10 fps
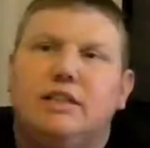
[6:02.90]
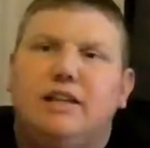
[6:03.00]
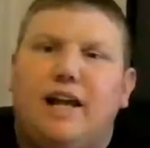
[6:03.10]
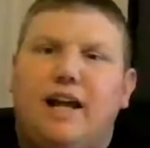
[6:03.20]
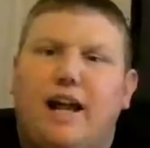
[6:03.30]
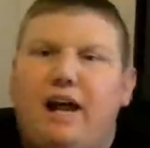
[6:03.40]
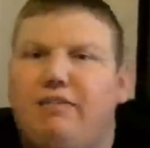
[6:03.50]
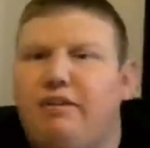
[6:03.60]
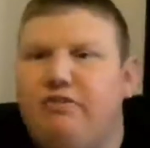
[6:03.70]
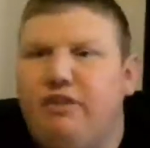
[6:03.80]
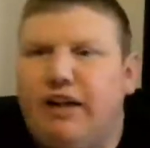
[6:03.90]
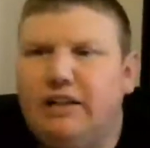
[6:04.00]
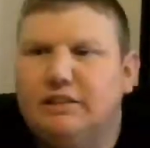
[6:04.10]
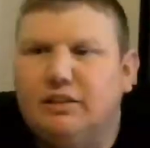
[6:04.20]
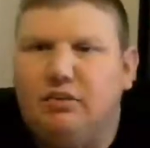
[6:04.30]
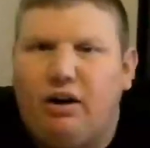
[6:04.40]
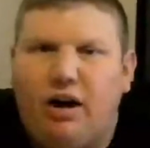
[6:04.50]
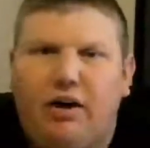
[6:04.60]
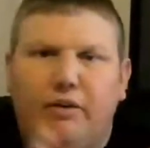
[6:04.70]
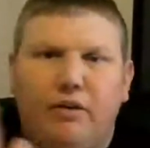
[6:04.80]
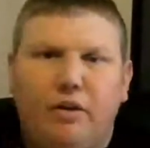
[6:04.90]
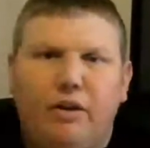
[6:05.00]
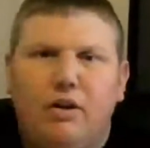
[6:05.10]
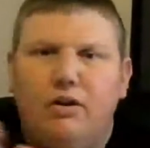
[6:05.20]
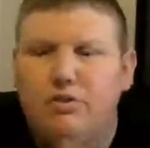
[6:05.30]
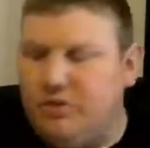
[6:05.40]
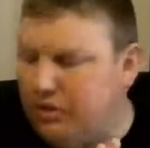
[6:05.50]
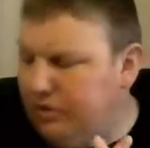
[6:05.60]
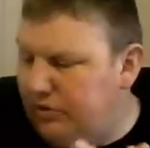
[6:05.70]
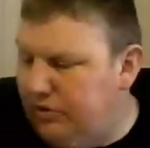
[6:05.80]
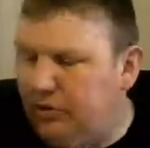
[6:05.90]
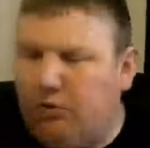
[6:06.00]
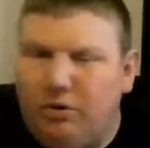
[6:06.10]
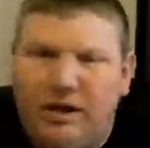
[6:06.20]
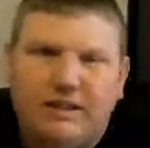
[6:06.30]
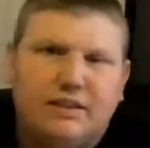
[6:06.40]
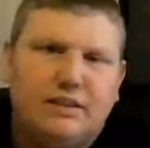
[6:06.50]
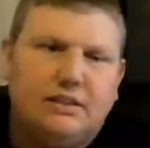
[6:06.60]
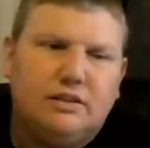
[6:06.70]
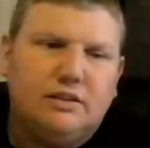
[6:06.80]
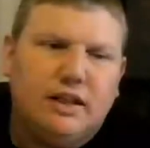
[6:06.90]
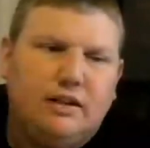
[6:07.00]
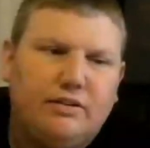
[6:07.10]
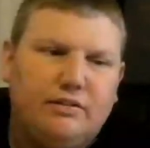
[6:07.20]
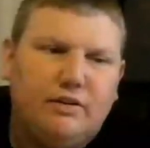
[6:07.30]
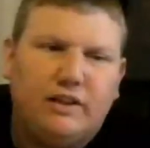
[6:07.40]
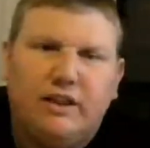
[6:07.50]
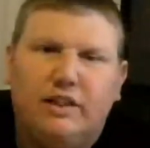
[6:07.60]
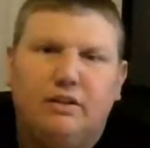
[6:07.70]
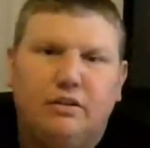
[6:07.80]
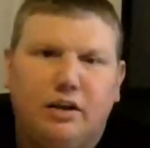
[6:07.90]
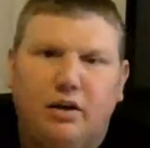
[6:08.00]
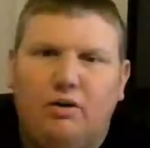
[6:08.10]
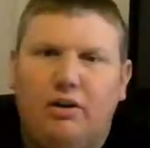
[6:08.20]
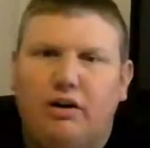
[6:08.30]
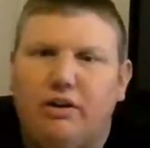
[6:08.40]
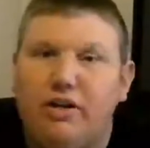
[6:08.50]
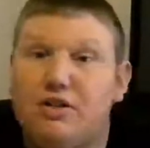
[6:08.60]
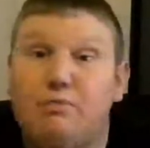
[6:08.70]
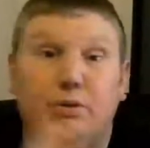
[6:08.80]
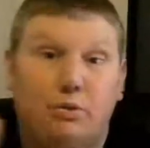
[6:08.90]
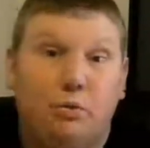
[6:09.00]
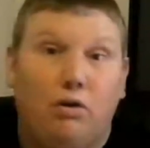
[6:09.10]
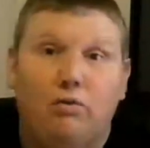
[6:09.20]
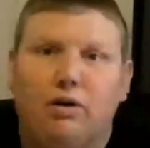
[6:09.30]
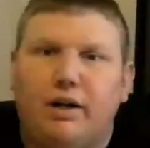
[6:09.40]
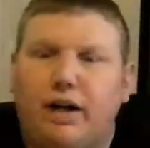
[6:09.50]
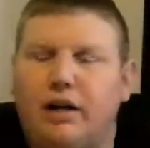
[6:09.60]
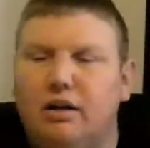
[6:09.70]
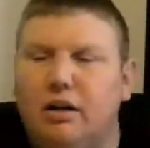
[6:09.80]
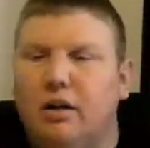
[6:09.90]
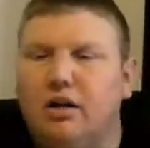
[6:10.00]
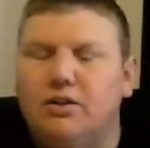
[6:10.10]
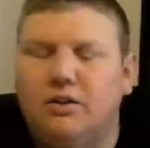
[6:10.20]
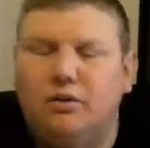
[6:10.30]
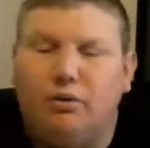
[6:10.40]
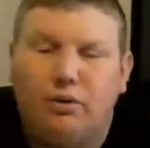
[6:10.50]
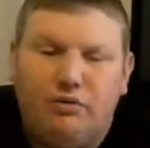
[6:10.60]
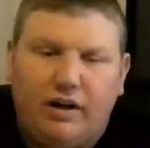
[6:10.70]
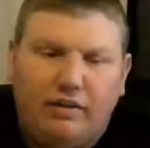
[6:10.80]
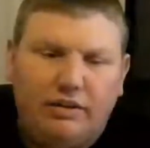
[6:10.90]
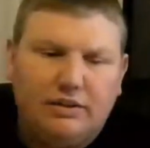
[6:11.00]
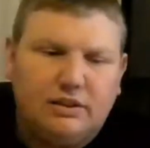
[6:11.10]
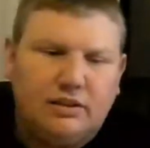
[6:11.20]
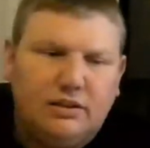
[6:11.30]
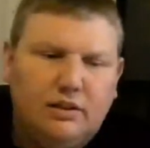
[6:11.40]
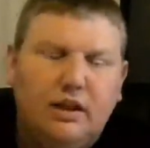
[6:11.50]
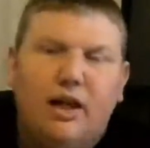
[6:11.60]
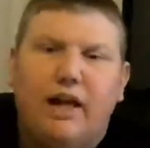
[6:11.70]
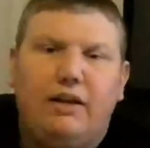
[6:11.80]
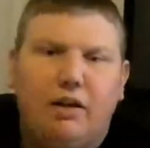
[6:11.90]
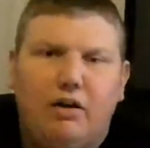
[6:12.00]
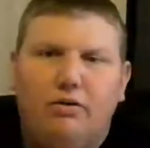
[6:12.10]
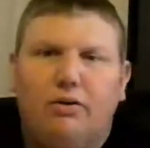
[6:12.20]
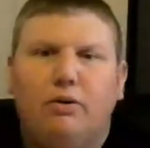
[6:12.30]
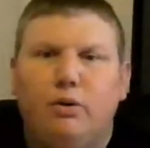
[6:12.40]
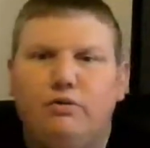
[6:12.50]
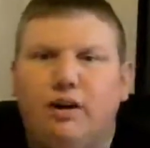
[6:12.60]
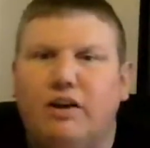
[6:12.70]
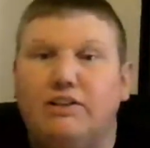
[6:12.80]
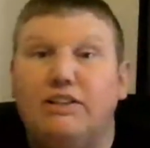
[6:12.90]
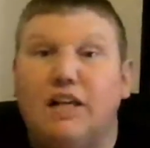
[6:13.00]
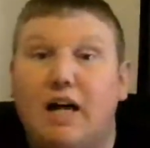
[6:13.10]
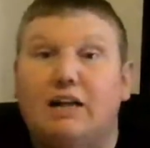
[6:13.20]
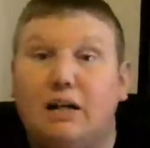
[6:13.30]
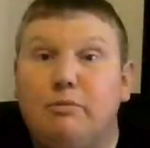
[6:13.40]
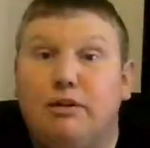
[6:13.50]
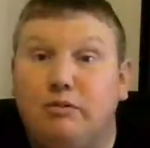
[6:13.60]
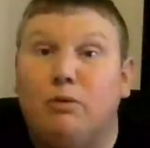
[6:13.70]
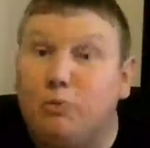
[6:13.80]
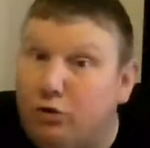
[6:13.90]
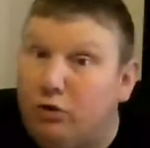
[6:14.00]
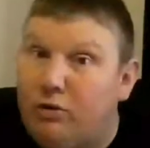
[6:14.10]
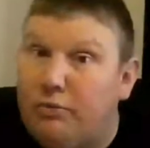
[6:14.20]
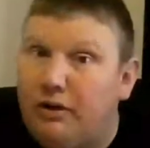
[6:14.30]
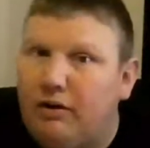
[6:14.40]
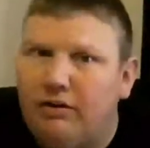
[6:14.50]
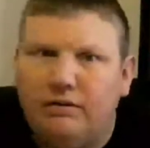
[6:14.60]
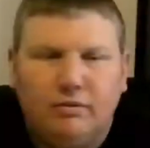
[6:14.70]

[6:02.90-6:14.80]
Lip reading: not having fans in the crowd due to the crisis that is affecting not only our nation but the world right now, the coronavirus. And no, the coronavirus is not coming from Corona beer.